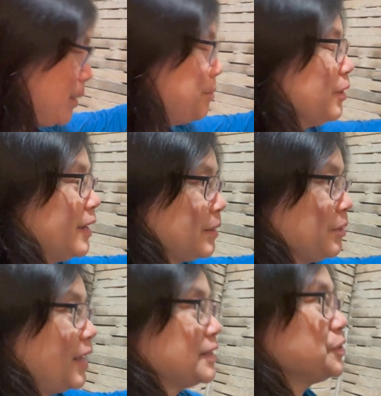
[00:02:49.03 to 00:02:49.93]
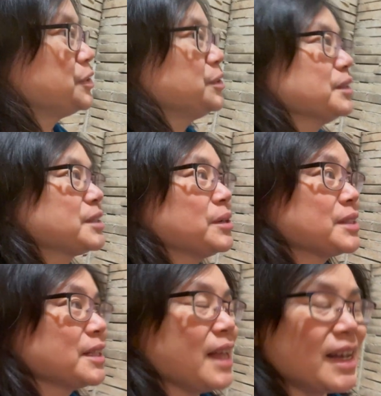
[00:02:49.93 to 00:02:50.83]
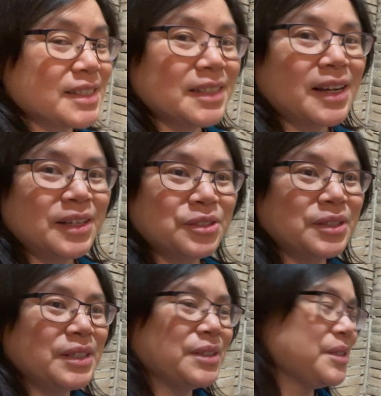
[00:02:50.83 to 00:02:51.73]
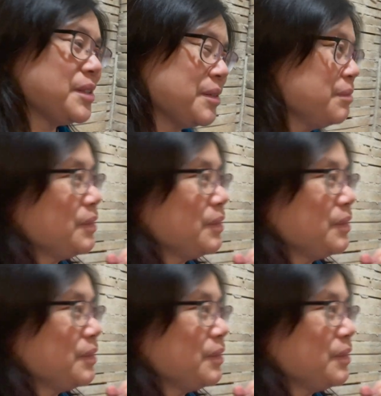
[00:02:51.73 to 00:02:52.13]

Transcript: apply the plaster to it. So it's lasted 100 years.